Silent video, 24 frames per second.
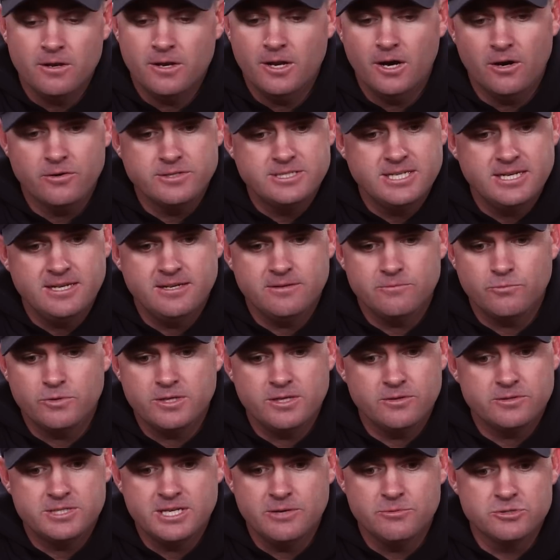No, T
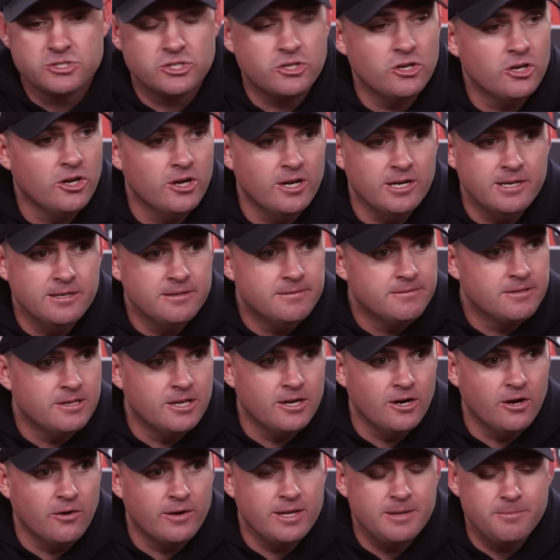was good. You
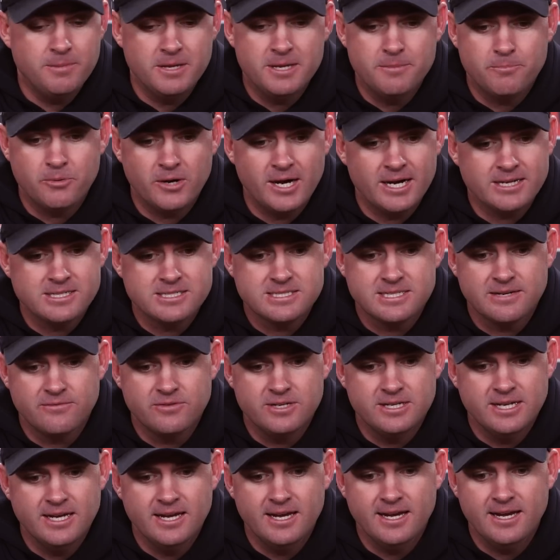know, he practiced
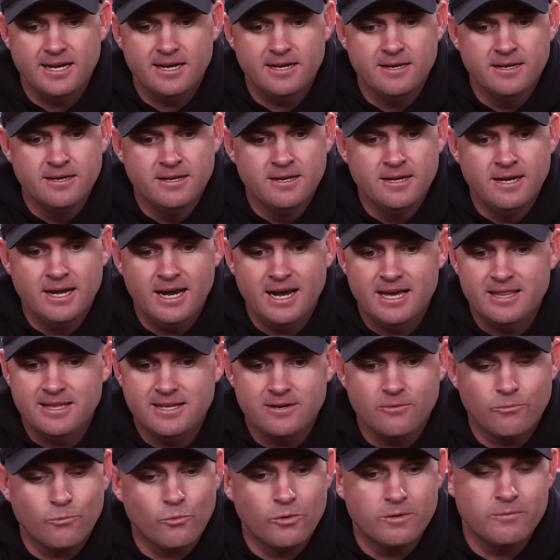every day, and then
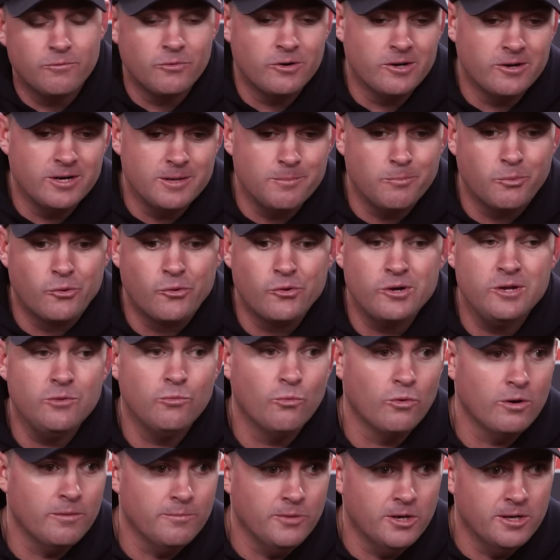really
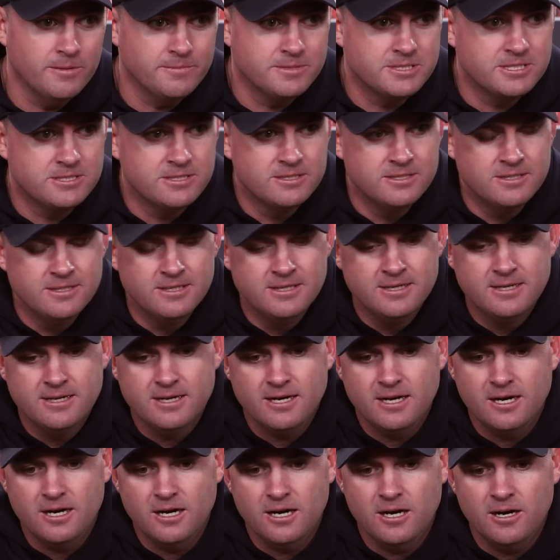pre-warm-ups.
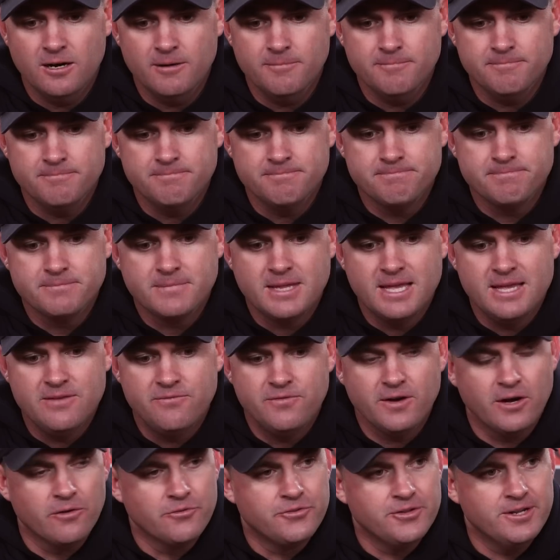He
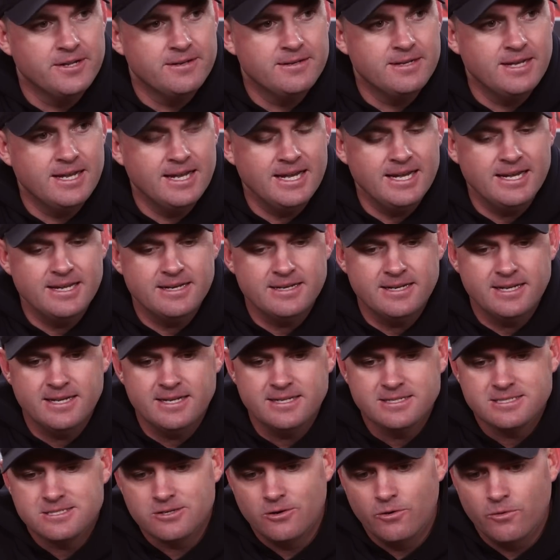felt it,
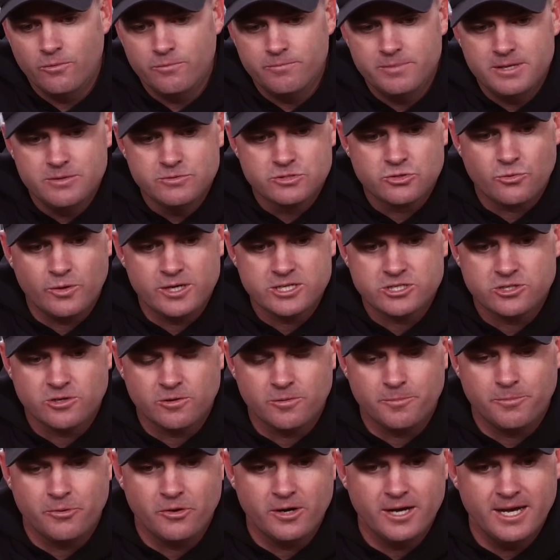and so he was
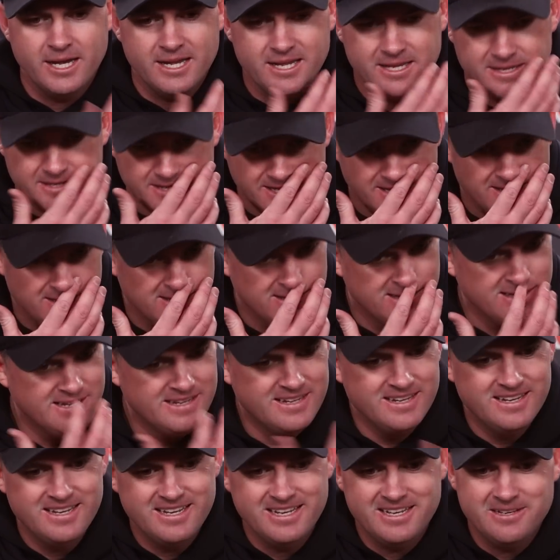questionable to play.
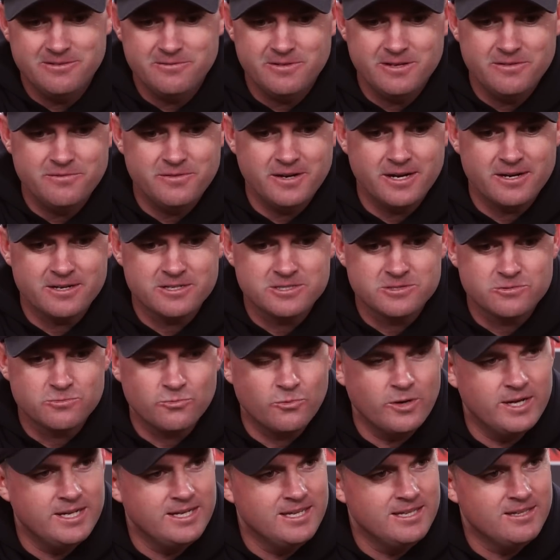He found his
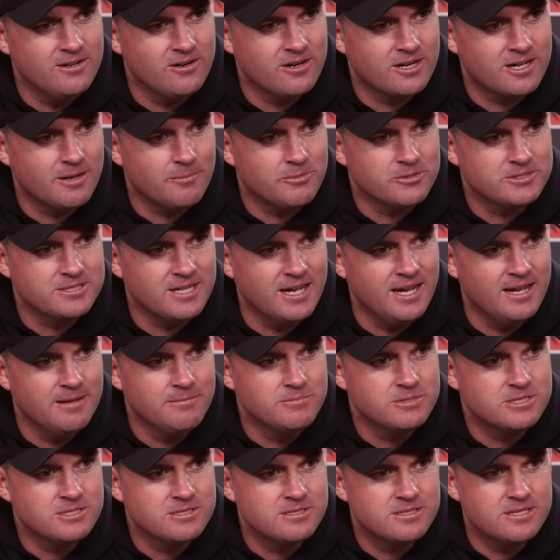way in there a couple
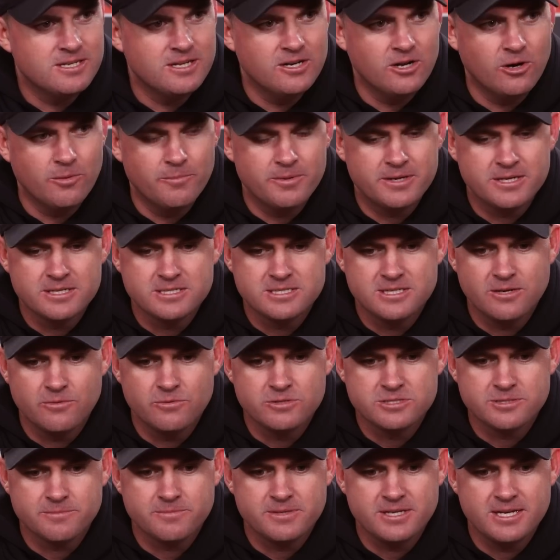times, you know, because there were
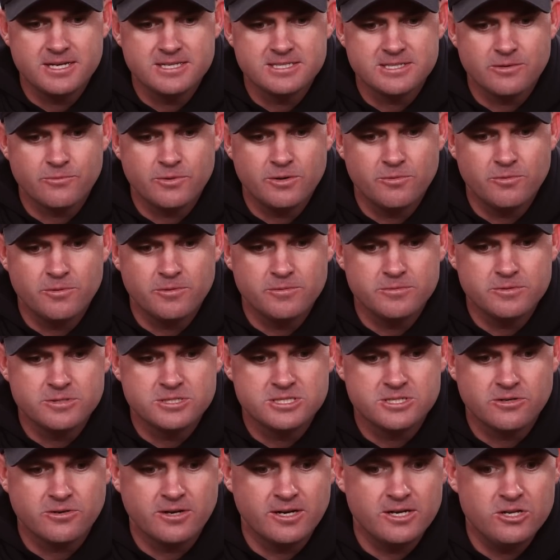some things that we were
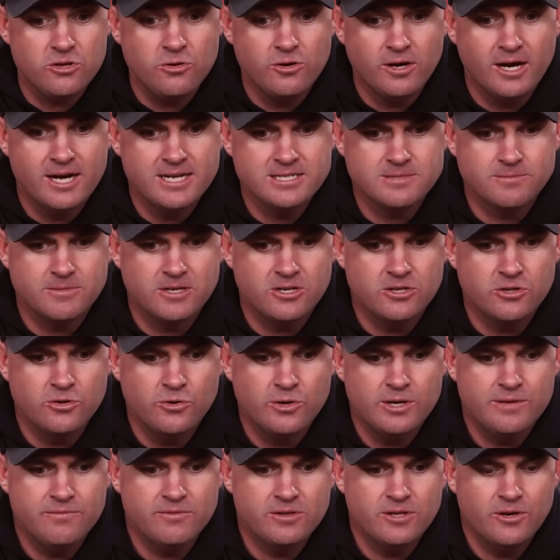still going to utilize him to do,
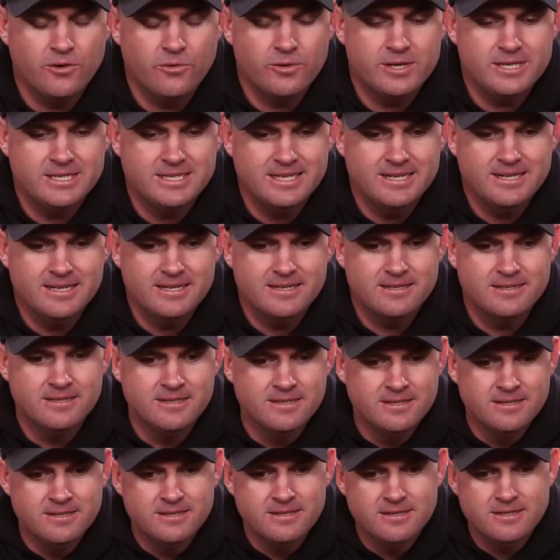even though he did it,
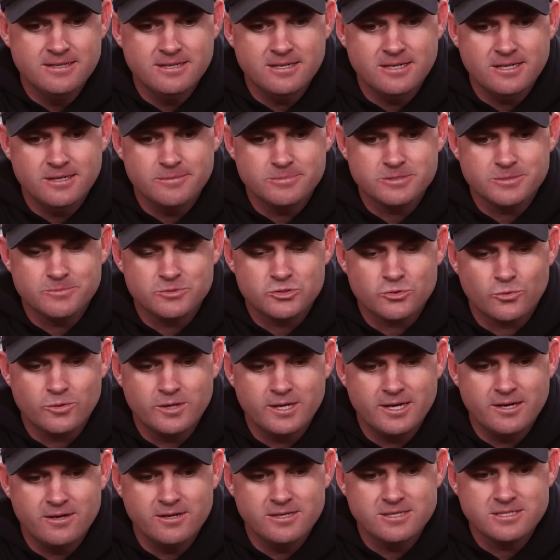some short
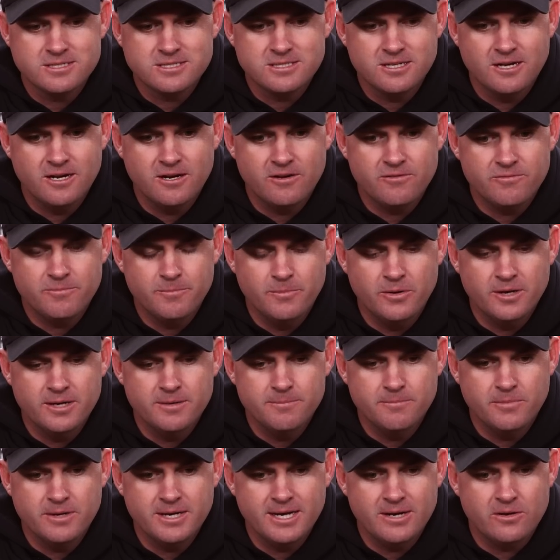area stuff.
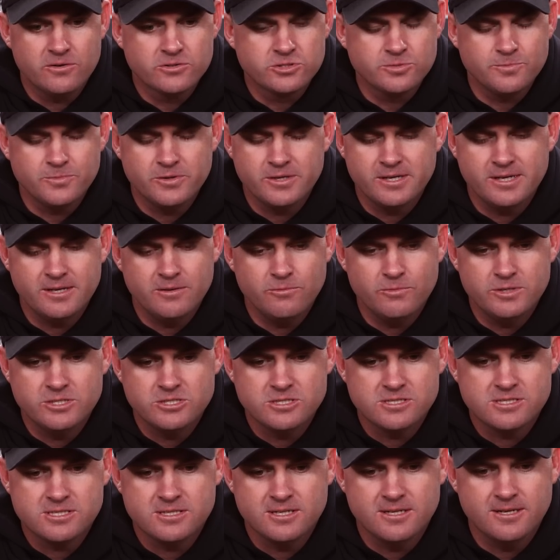But ultimately, we
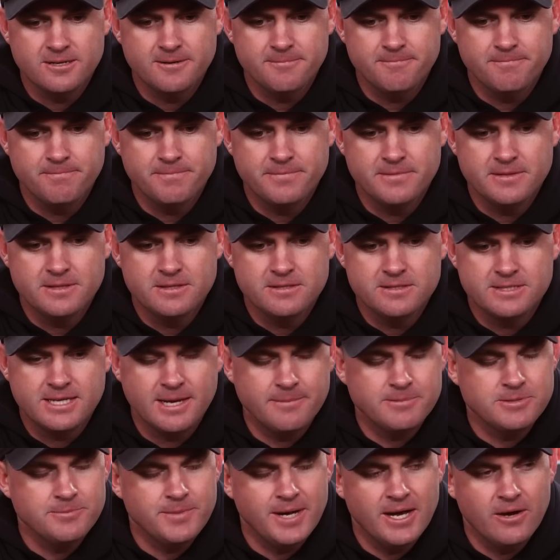just
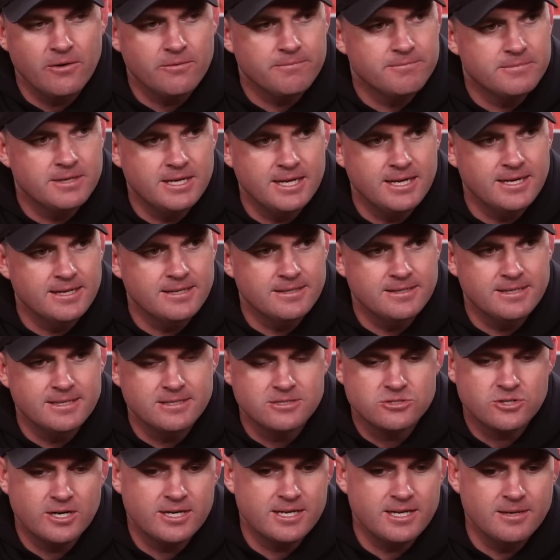kept him out and
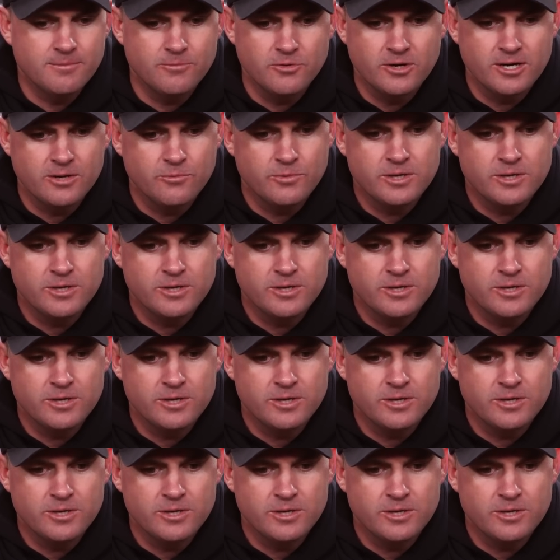tried to get him ready.